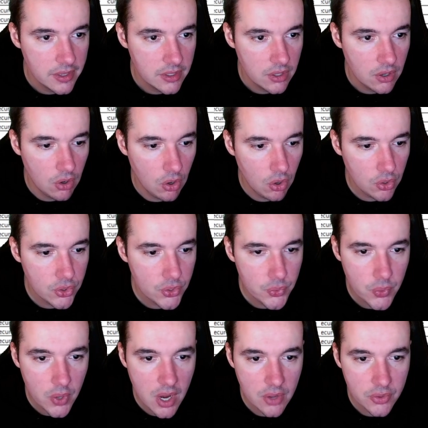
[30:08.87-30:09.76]
all
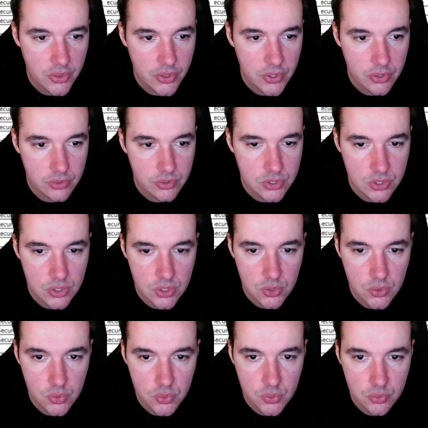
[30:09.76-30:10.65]
throughout those
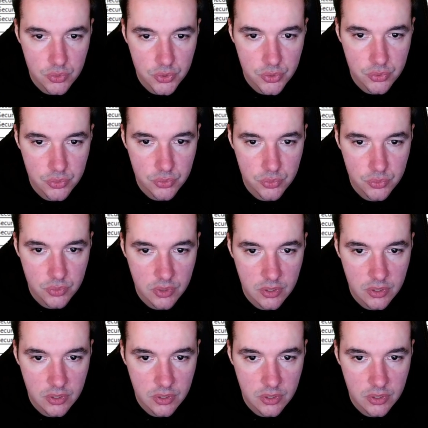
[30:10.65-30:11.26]
new